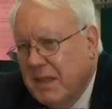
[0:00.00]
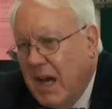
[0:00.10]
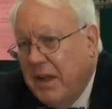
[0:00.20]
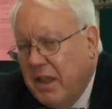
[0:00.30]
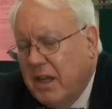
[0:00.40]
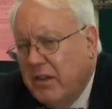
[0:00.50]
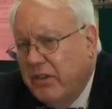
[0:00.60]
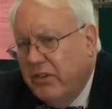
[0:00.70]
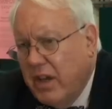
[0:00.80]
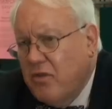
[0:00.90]
I think it's
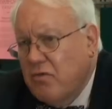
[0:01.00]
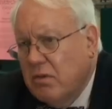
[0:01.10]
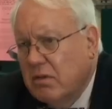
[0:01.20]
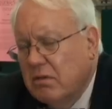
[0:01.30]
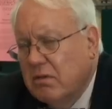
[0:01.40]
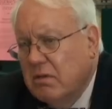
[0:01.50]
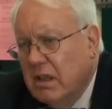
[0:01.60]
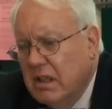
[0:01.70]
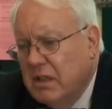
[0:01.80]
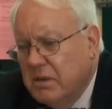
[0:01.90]
central to
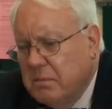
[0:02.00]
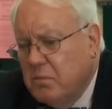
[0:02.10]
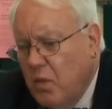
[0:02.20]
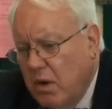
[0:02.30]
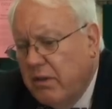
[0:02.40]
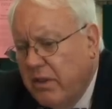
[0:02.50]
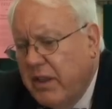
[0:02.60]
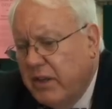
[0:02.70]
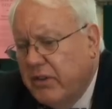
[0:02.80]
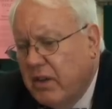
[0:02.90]
one of the
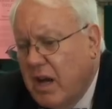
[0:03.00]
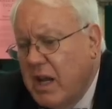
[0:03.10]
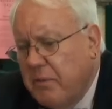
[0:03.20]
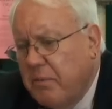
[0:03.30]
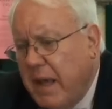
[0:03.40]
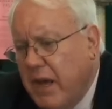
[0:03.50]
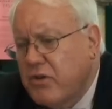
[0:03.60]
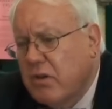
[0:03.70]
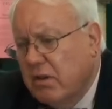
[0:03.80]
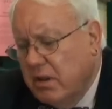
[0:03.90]
things that I am
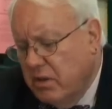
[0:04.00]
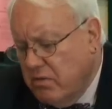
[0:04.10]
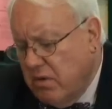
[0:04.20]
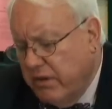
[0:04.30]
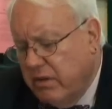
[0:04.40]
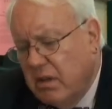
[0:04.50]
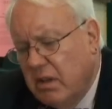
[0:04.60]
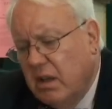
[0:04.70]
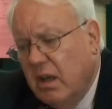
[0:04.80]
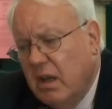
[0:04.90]
passionately interested
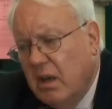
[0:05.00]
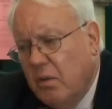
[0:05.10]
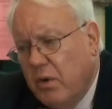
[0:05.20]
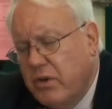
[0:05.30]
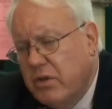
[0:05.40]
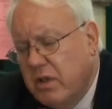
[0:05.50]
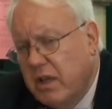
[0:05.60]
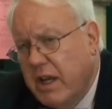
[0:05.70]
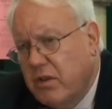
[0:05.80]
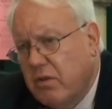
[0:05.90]
in, which is the
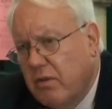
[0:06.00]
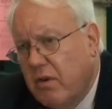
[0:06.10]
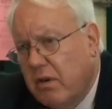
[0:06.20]
nature of our